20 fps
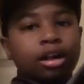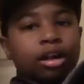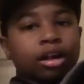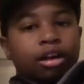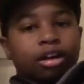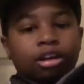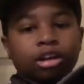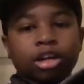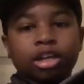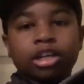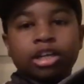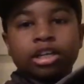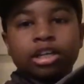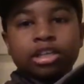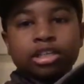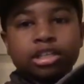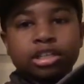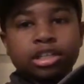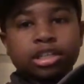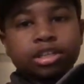All of
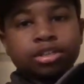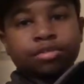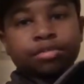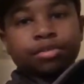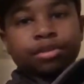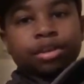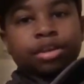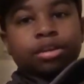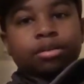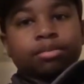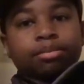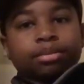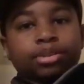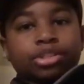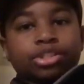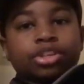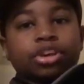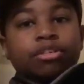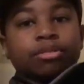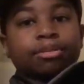this is filled up with
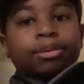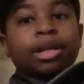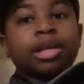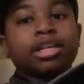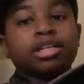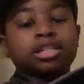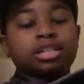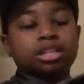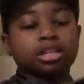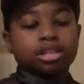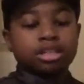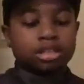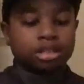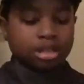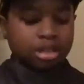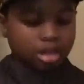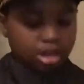soft plastics.